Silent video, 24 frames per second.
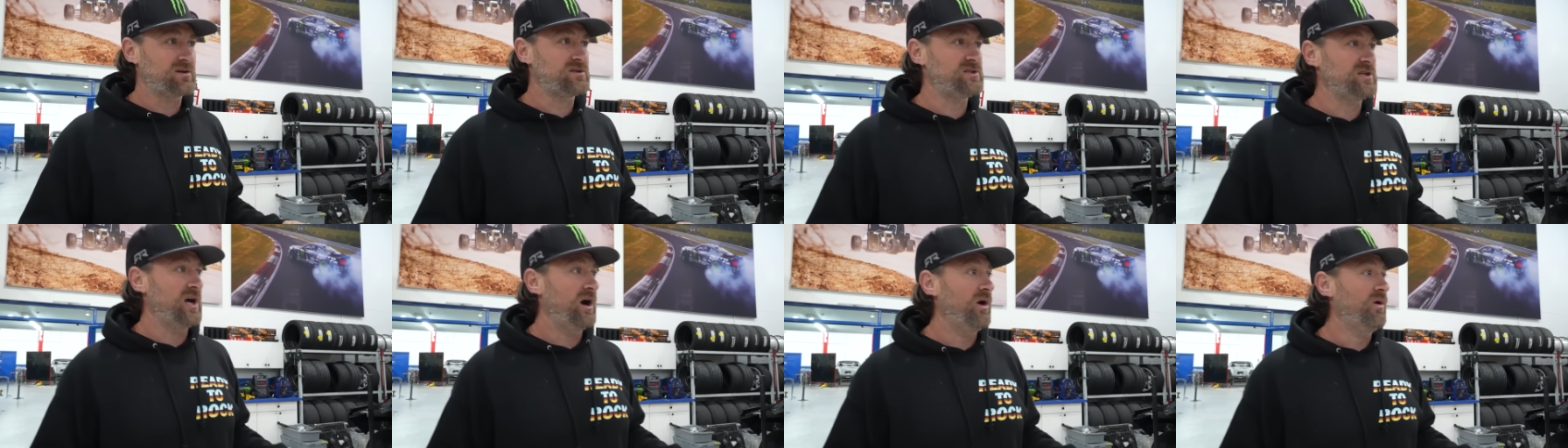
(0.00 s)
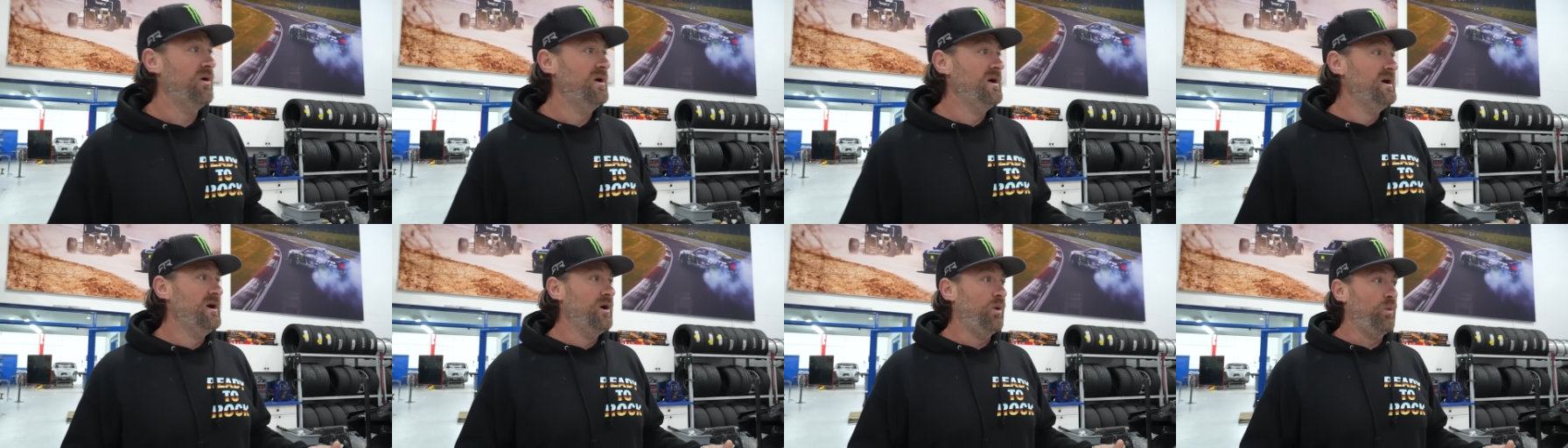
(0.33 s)
So
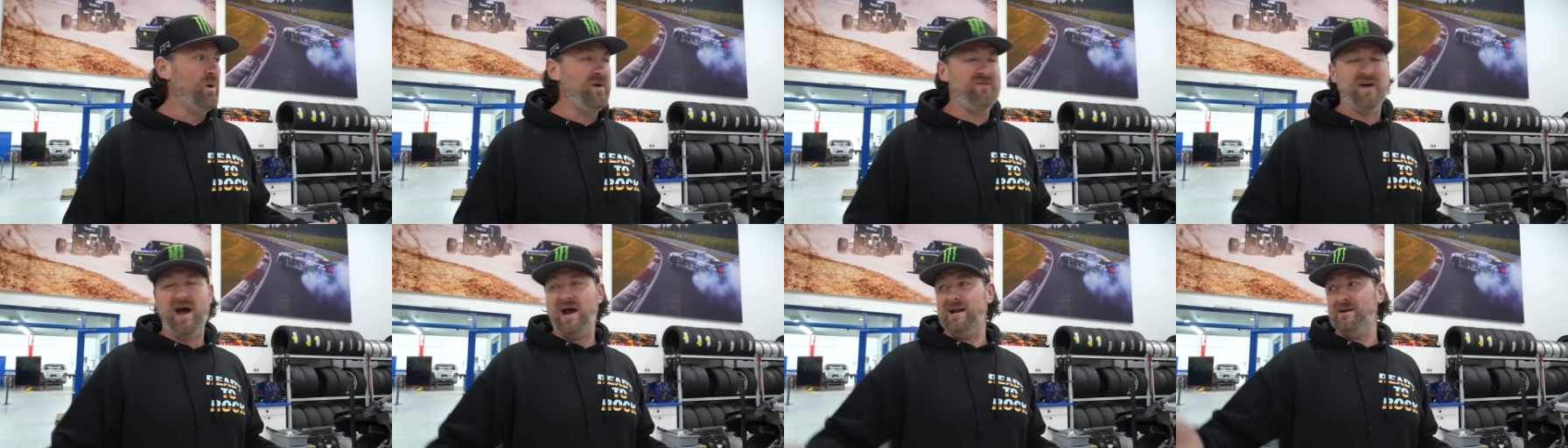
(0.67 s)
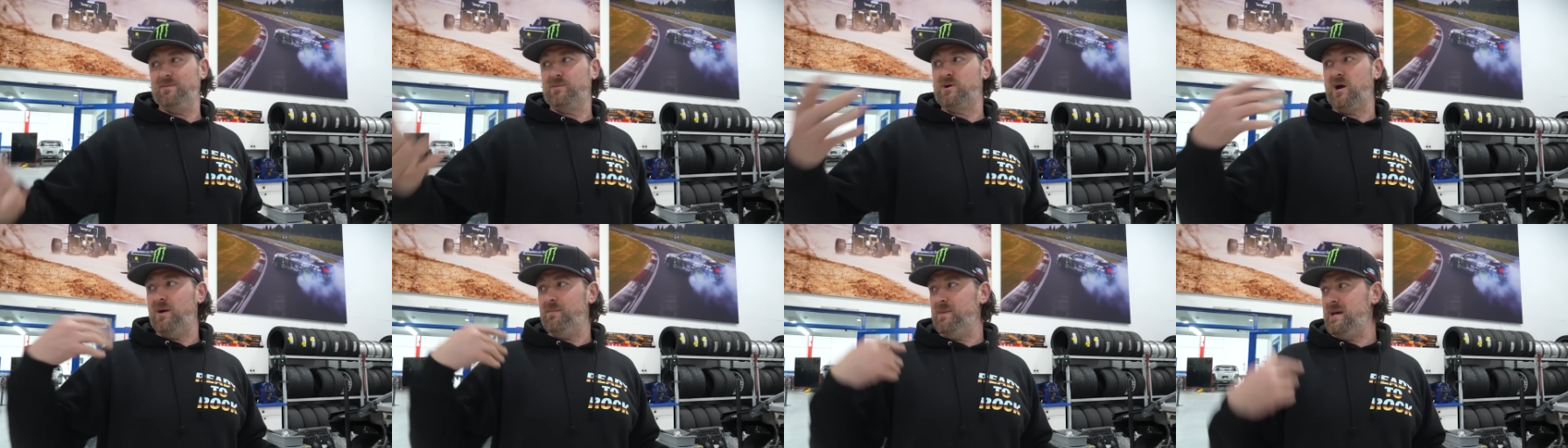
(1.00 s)
we've had
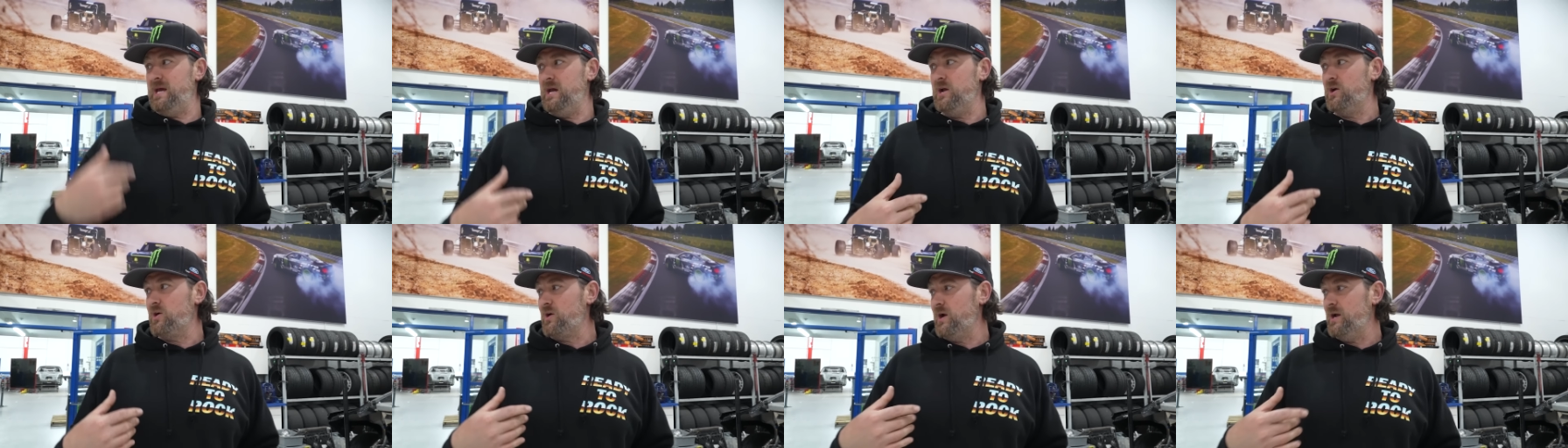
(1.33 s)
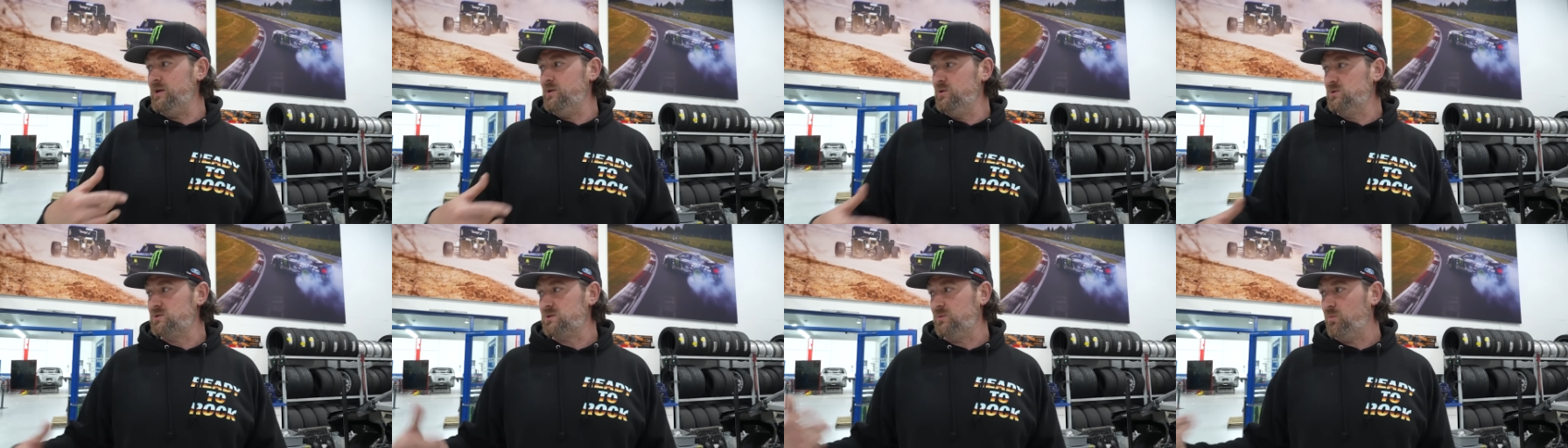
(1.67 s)
him come here and
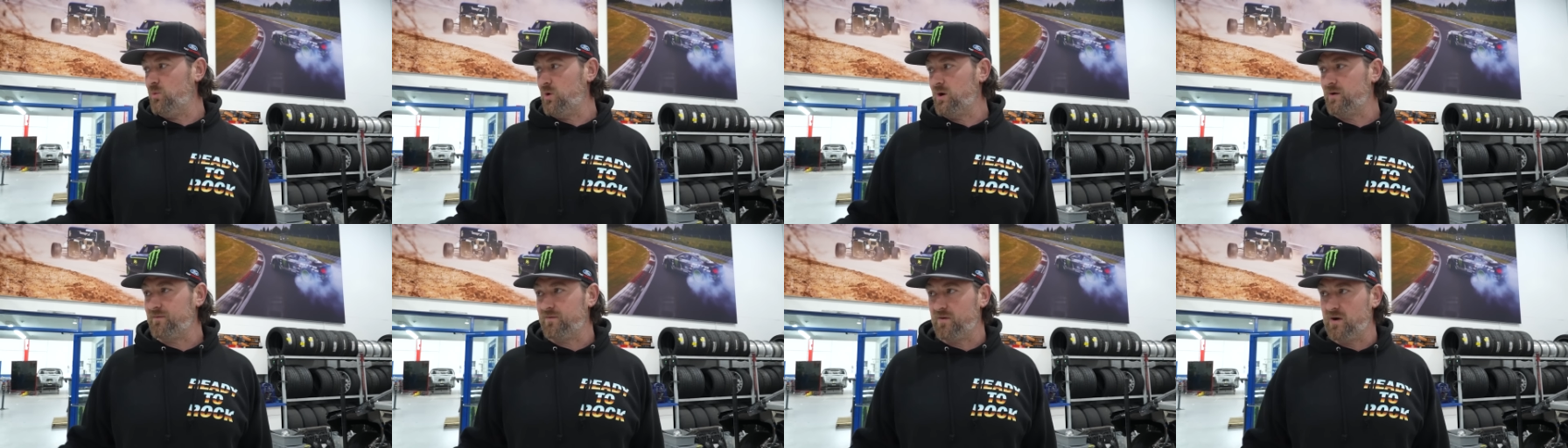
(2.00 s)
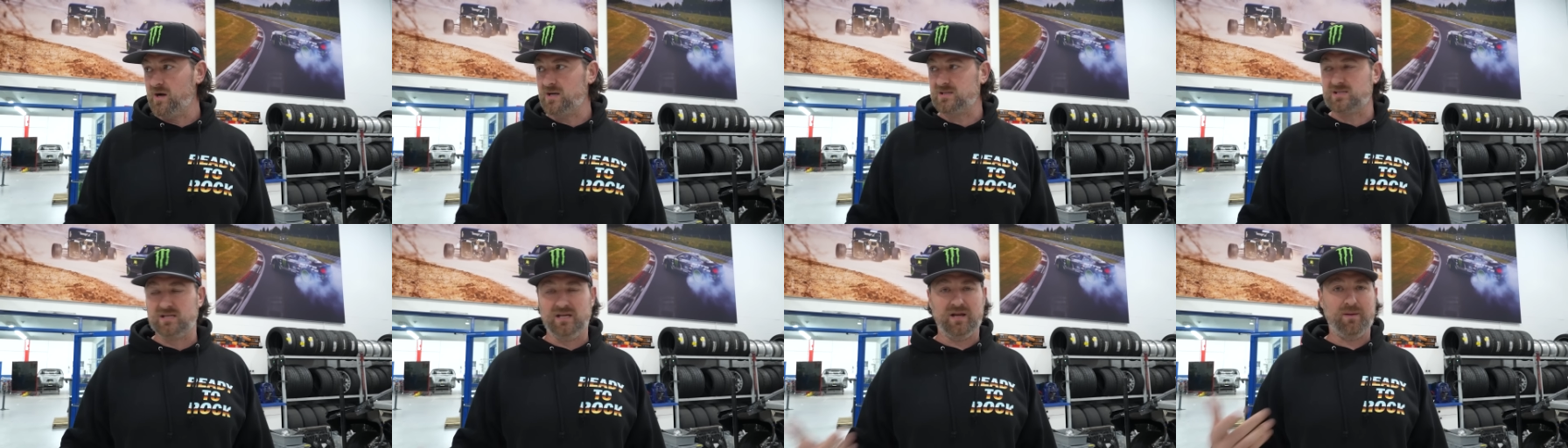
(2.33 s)
do some work for
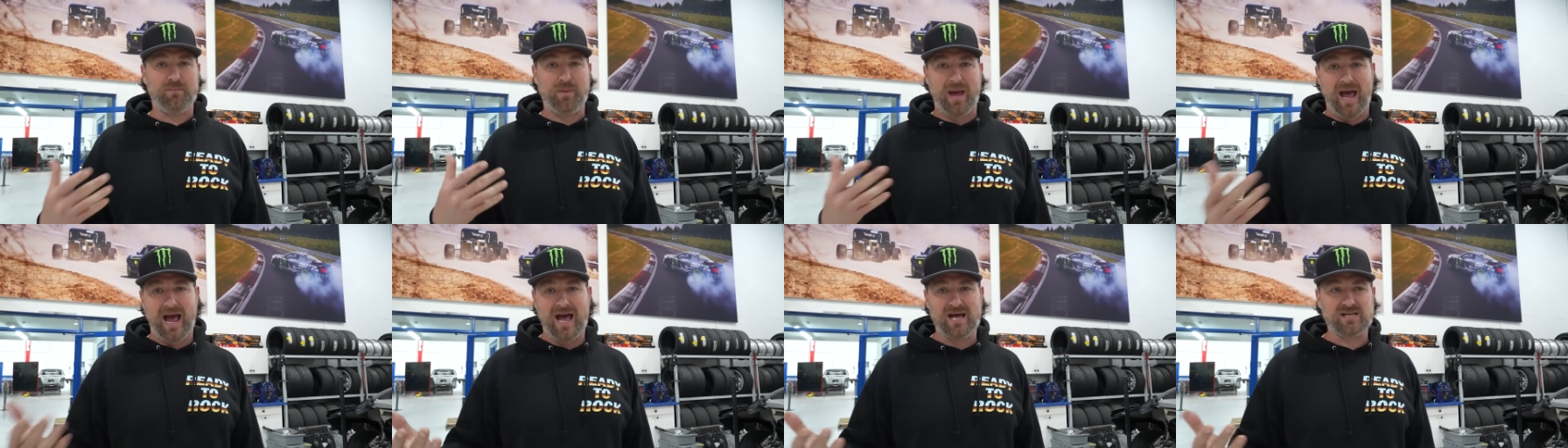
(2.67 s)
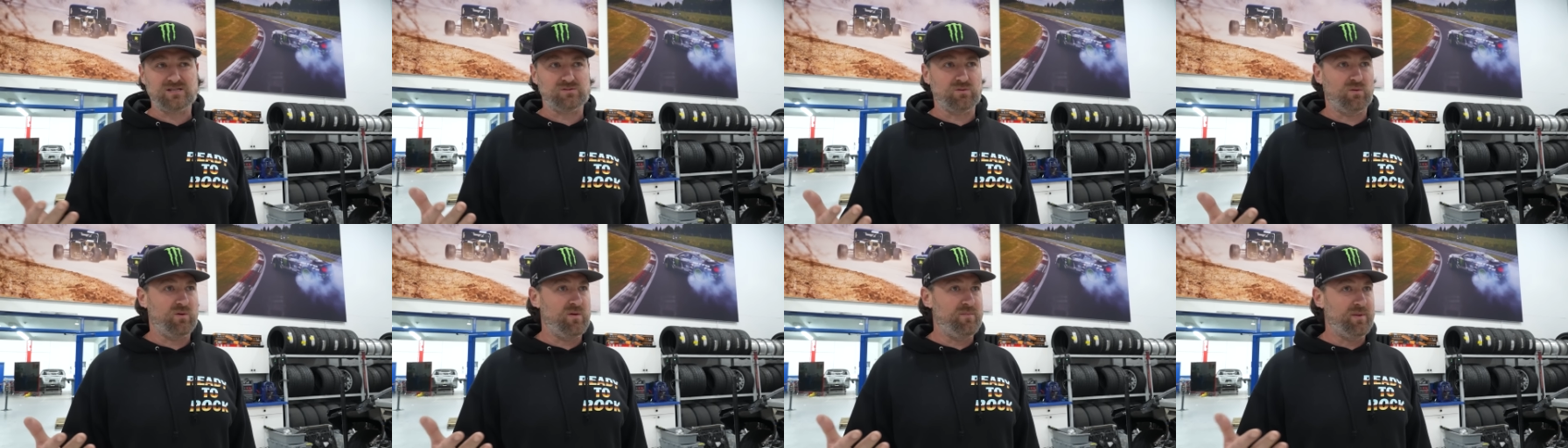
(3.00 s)
us in the
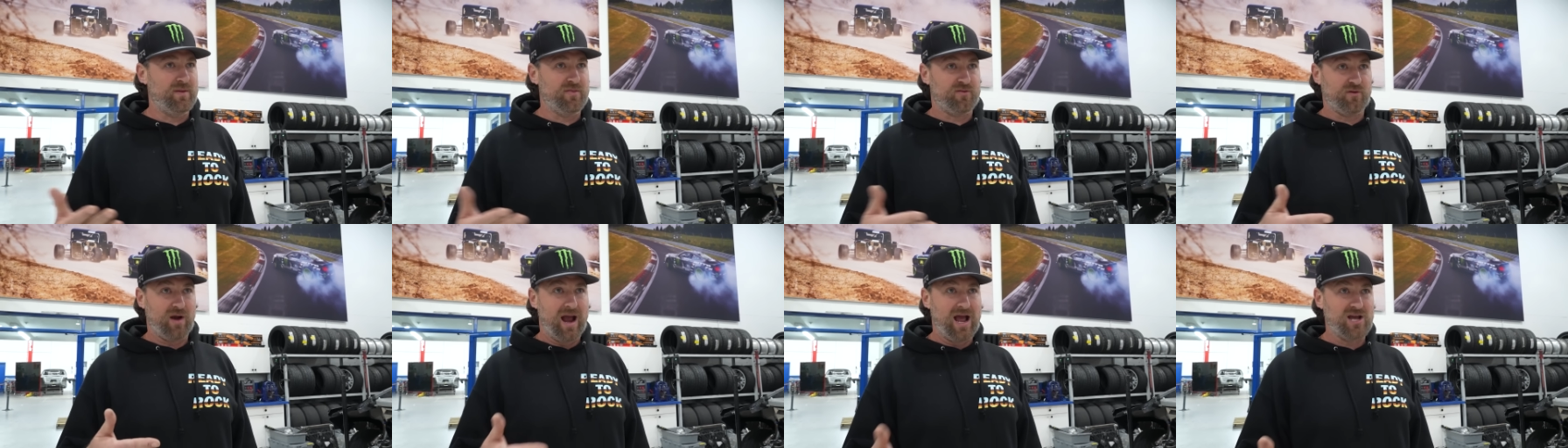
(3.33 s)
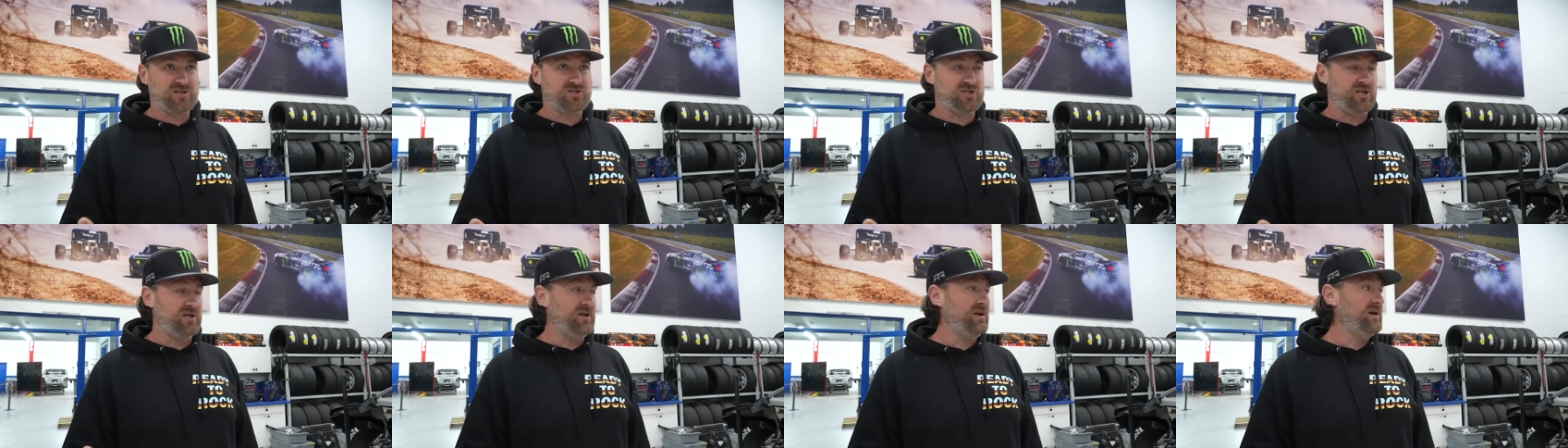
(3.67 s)
past when we've been
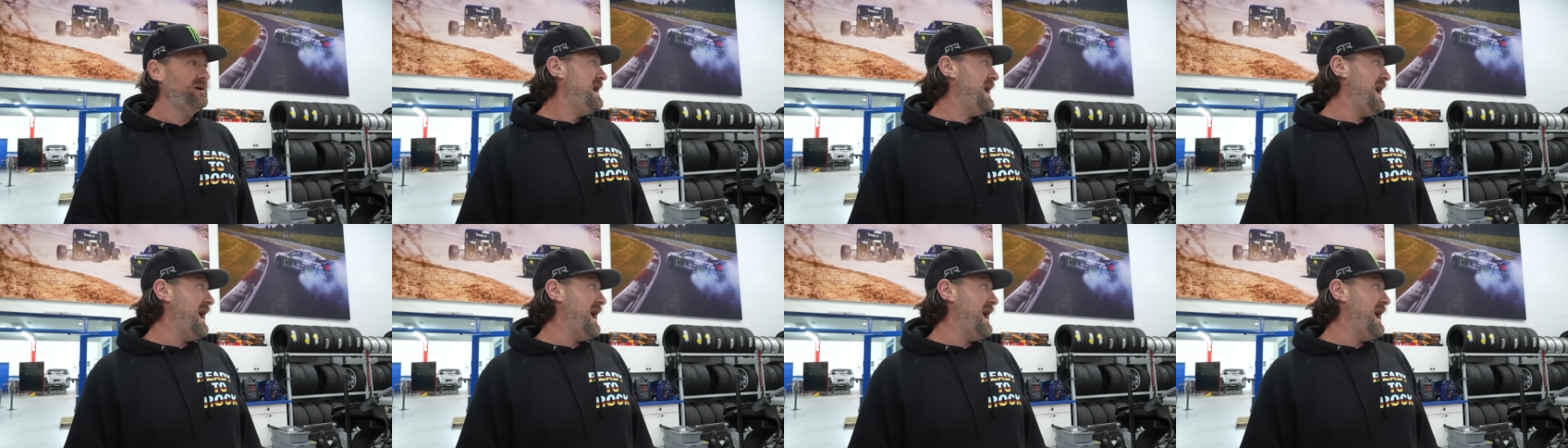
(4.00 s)
thrashing.